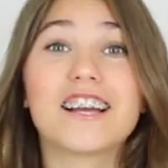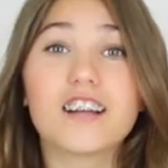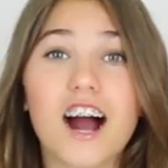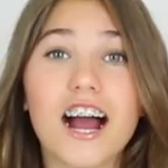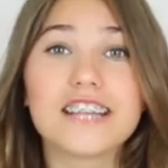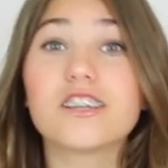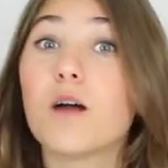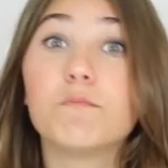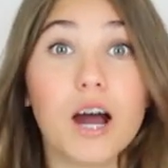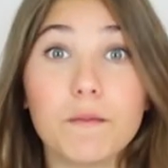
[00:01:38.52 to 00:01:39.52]
And guys,
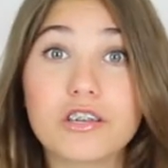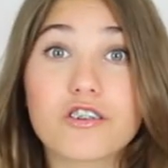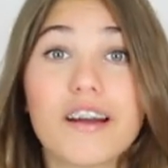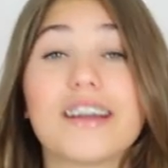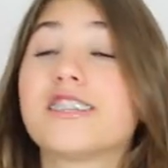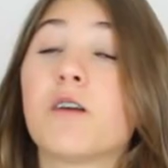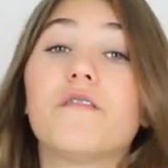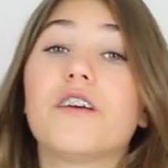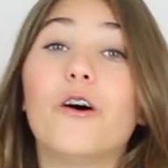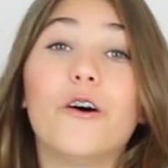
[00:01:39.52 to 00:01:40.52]
I might be trying some
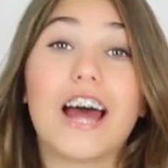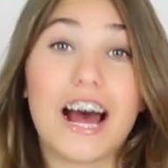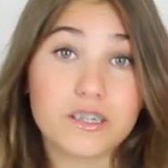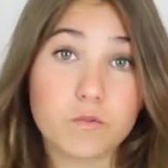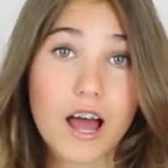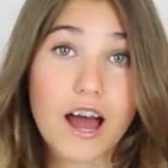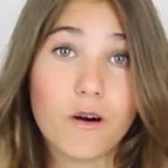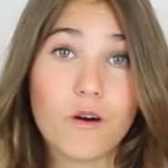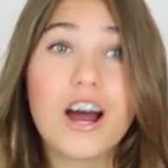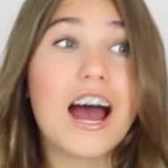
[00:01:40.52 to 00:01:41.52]
of it on as
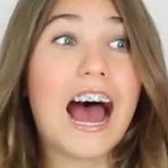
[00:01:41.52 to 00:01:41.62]
well.